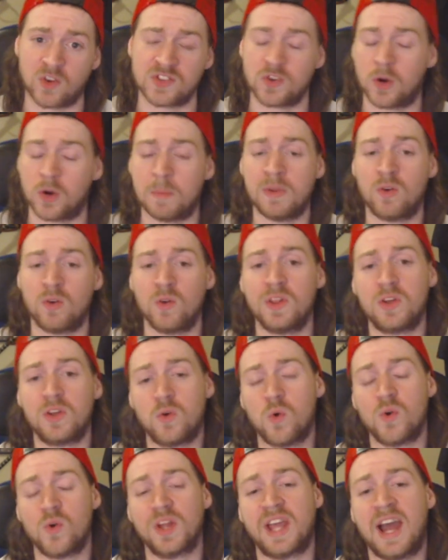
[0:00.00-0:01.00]
So it'd be really
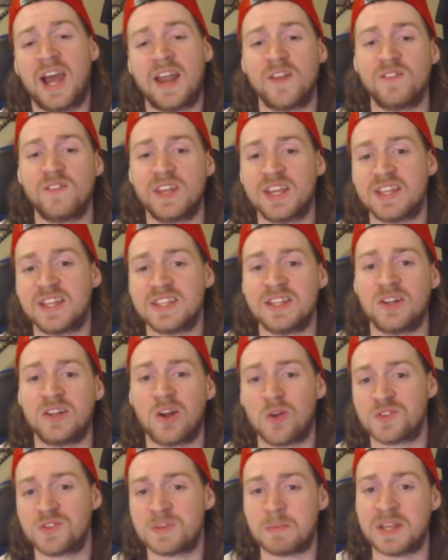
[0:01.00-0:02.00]
cool to kind of get,
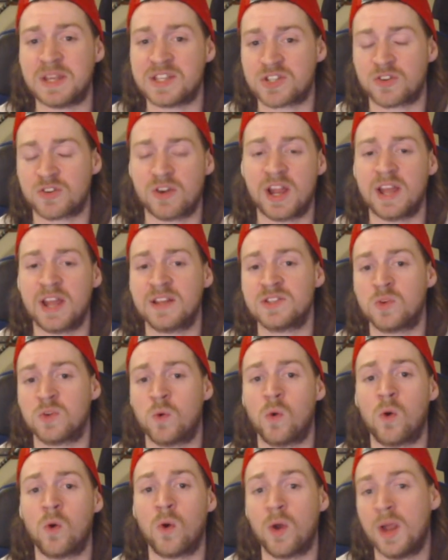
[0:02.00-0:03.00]
some Easter eggs
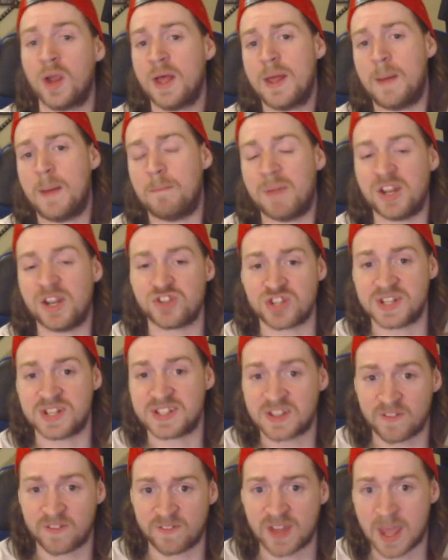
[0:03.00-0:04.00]
or
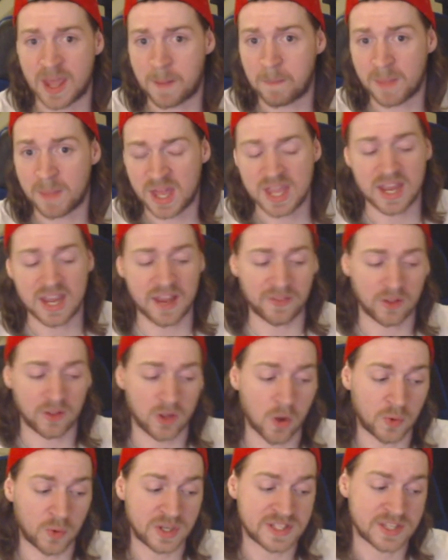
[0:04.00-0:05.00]
mentions of him in the
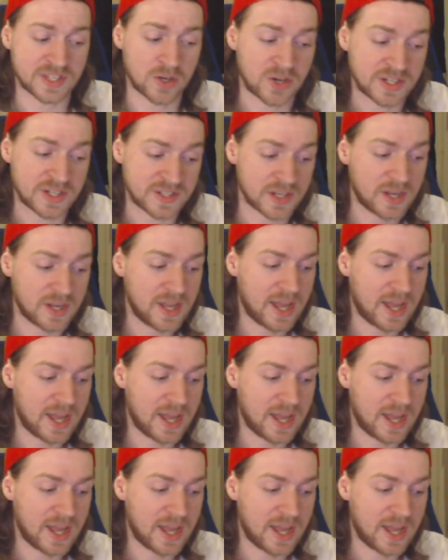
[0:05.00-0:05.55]
Loki series.